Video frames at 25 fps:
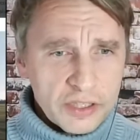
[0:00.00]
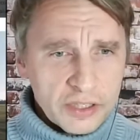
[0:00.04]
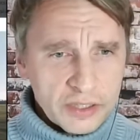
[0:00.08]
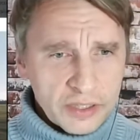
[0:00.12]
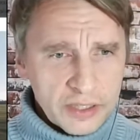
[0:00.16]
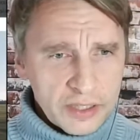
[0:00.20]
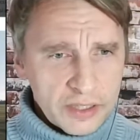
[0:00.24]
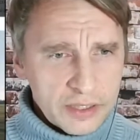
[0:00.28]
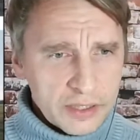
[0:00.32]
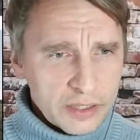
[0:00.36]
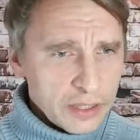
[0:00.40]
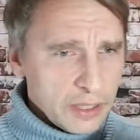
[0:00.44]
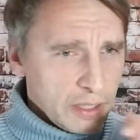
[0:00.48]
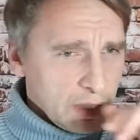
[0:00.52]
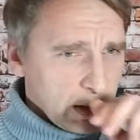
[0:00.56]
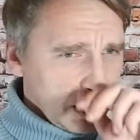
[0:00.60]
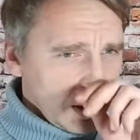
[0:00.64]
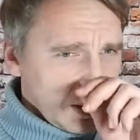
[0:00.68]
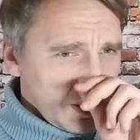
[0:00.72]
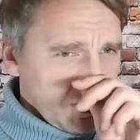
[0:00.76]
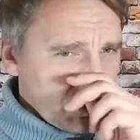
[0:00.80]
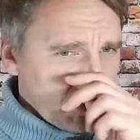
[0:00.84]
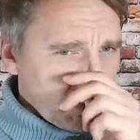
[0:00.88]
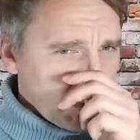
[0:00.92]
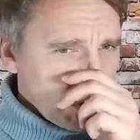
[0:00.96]
I guess
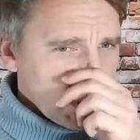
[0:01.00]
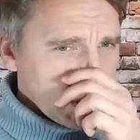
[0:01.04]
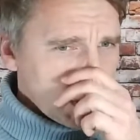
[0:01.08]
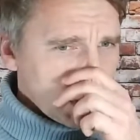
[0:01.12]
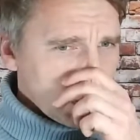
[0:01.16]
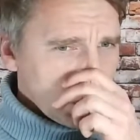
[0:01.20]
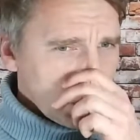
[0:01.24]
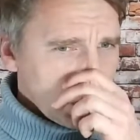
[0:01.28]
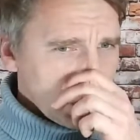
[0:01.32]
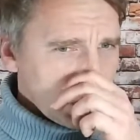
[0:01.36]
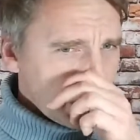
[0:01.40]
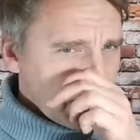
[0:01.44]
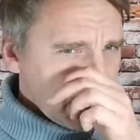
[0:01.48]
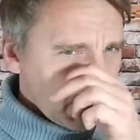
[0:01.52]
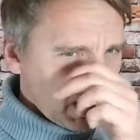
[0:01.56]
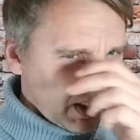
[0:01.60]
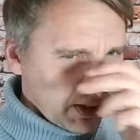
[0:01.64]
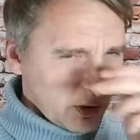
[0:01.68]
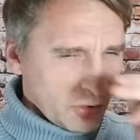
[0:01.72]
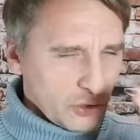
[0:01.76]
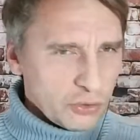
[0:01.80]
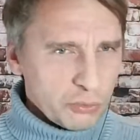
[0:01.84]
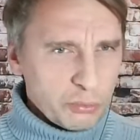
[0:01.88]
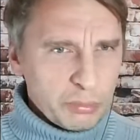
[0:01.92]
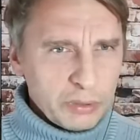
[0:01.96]
the first ones that
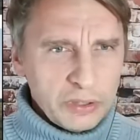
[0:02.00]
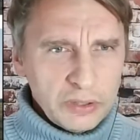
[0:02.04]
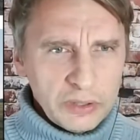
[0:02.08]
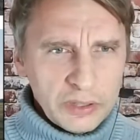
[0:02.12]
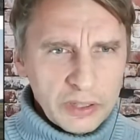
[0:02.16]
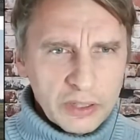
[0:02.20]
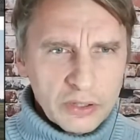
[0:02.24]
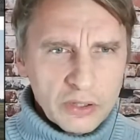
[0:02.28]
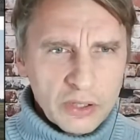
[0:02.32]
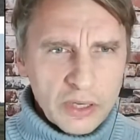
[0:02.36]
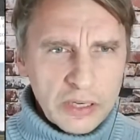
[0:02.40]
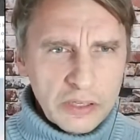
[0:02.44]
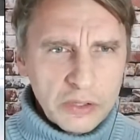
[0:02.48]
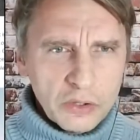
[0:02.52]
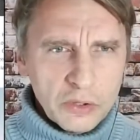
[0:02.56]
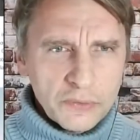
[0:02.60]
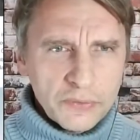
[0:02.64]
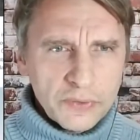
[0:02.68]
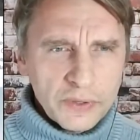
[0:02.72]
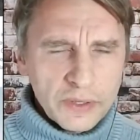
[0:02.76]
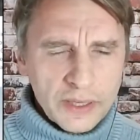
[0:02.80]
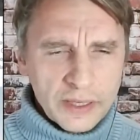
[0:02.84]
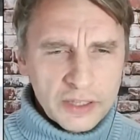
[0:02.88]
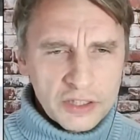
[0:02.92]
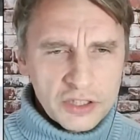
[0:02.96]
they're building, or I don't know if
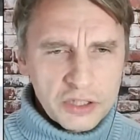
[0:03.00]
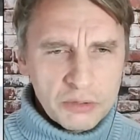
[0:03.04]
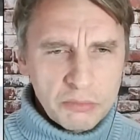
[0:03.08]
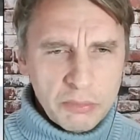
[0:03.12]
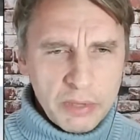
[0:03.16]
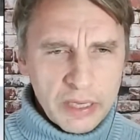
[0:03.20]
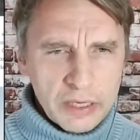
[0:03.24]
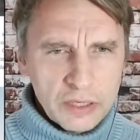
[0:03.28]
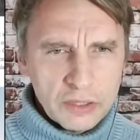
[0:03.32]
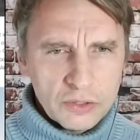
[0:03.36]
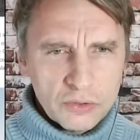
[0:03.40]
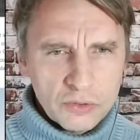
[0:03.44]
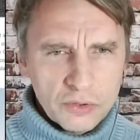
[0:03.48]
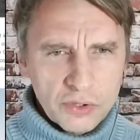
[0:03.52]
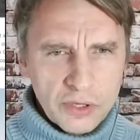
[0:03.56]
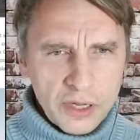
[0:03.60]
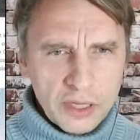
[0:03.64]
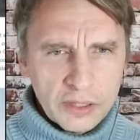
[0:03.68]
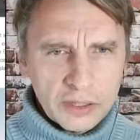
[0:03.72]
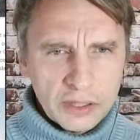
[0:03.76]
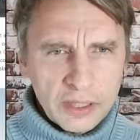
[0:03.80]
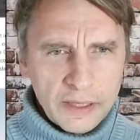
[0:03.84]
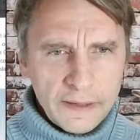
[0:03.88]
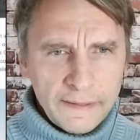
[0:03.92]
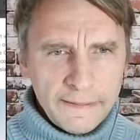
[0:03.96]
they actually made it or
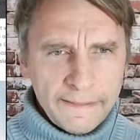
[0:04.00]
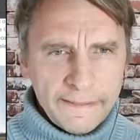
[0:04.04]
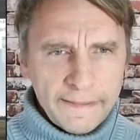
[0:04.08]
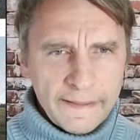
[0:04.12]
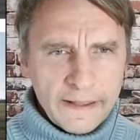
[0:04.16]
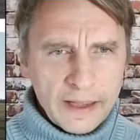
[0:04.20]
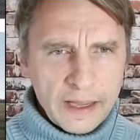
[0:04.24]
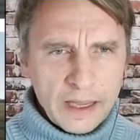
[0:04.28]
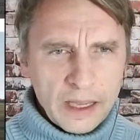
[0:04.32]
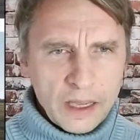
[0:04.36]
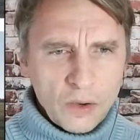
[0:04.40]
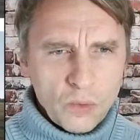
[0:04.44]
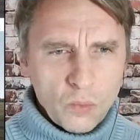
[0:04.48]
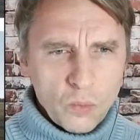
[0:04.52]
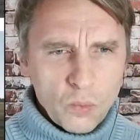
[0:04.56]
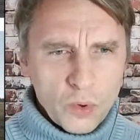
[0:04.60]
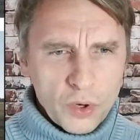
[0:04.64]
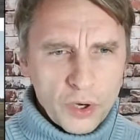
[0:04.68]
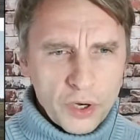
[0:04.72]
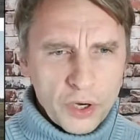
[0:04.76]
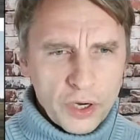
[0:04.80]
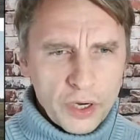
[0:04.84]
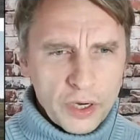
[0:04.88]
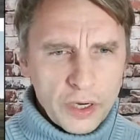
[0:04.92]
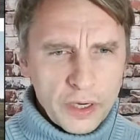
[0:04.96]
not,
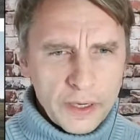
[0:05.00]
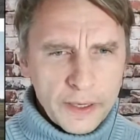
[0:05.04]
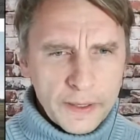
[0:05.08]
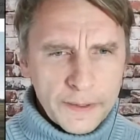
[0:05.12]
were